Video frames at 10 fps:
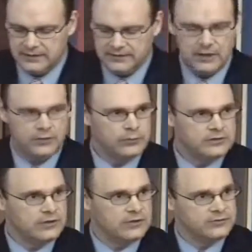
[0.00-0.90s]
and the other
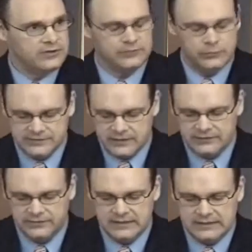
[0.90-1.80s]

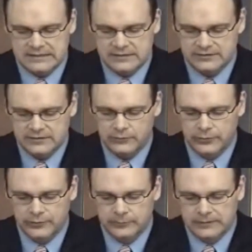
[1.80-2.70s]
Results volunteers in the
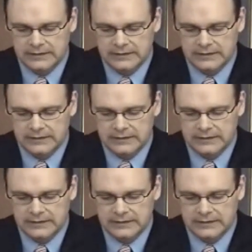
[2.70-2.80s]
room.